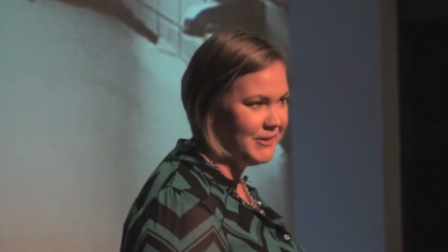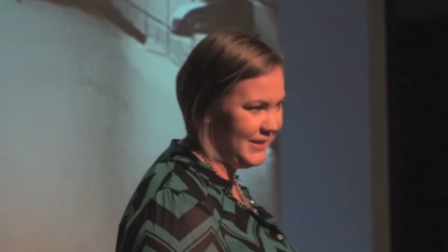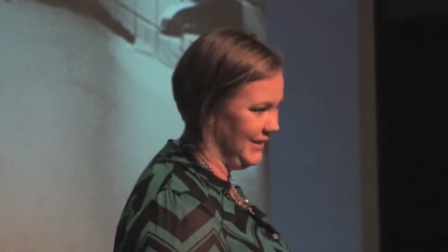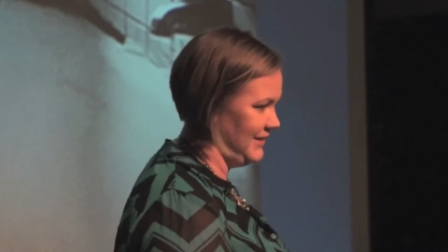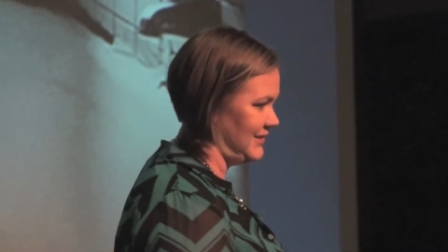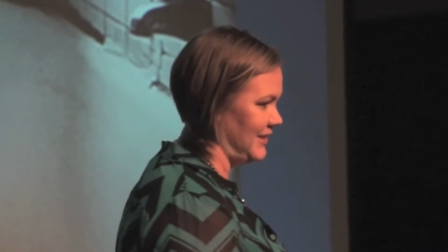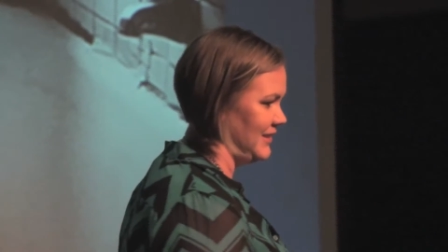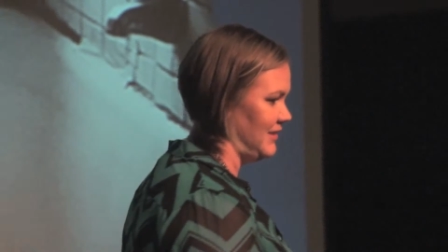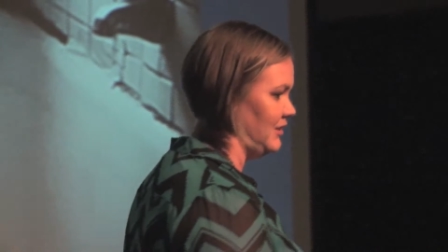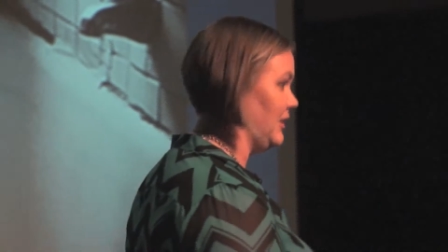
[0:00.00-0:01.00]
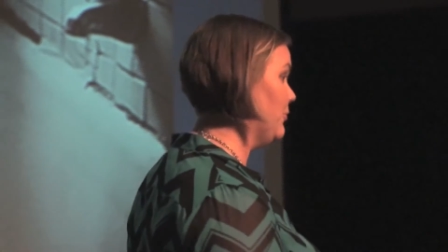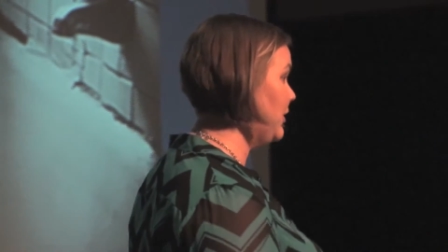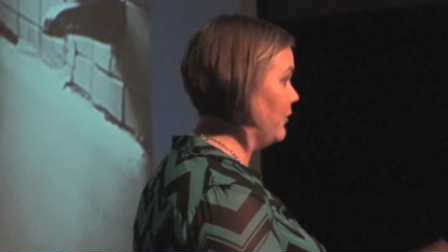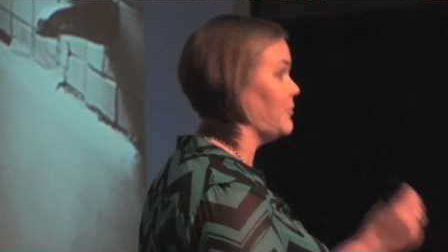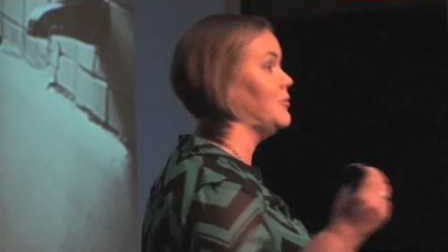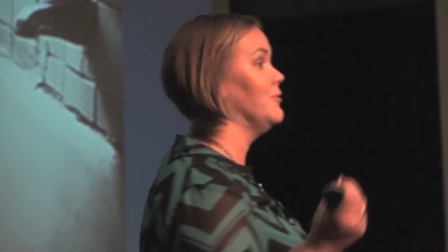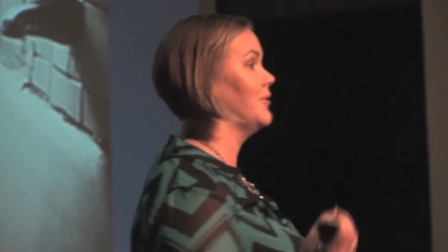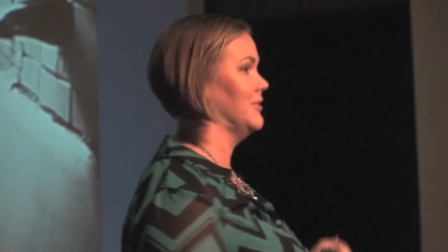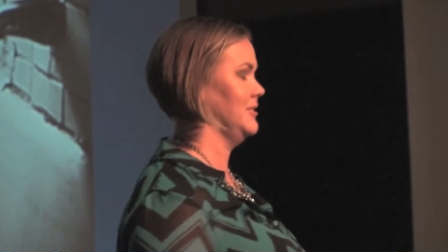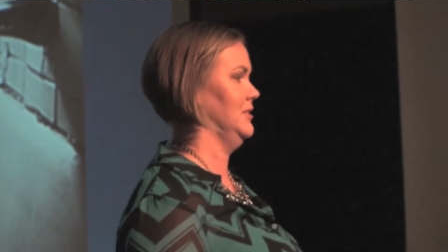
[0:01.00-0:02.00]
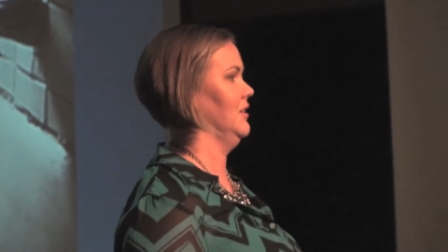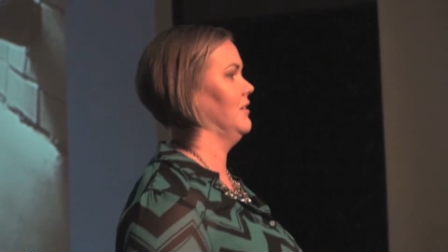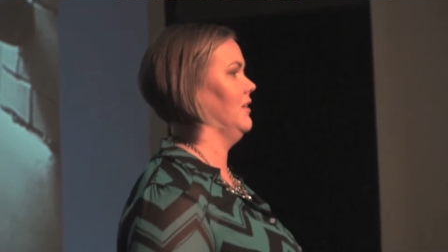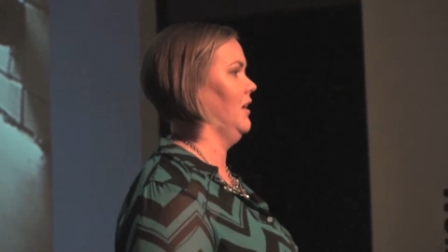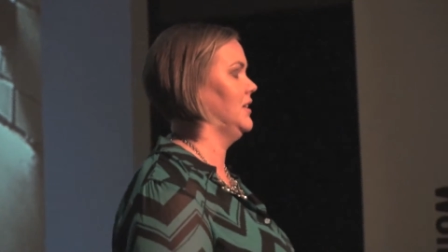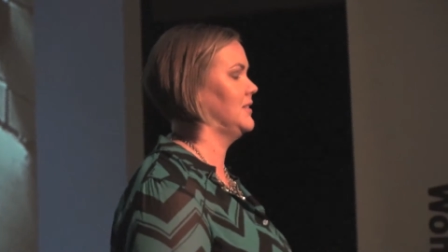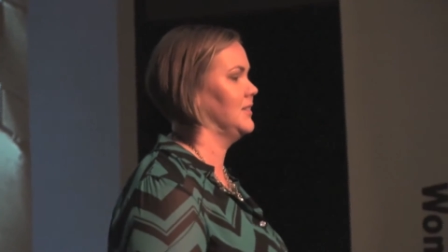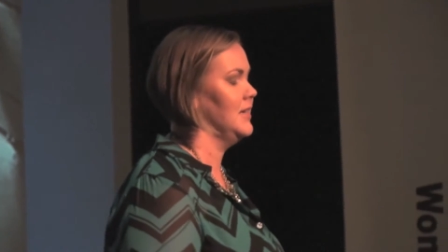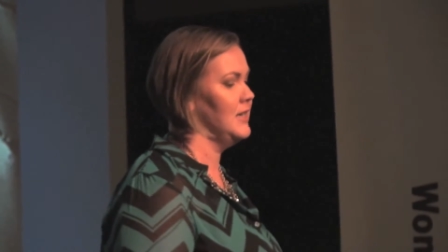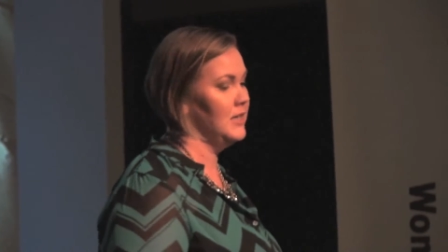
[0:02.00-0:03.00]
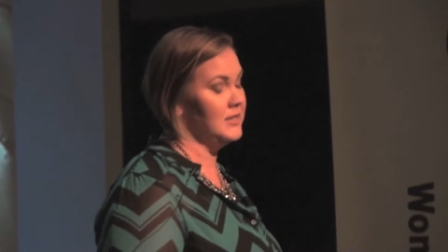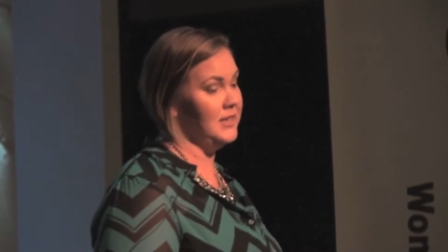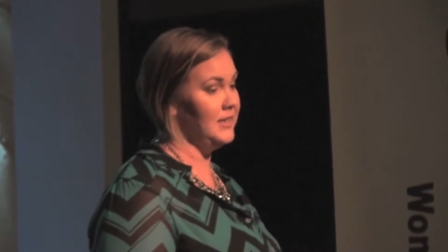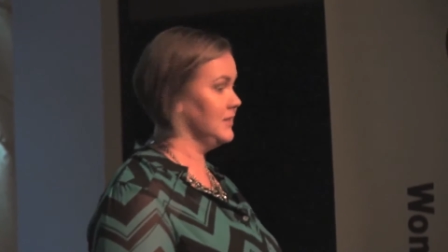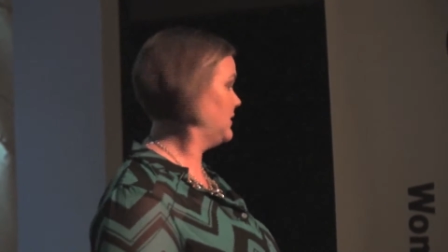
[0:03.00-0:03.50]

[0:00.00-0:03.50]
things that we go to first in our thoughts, because I can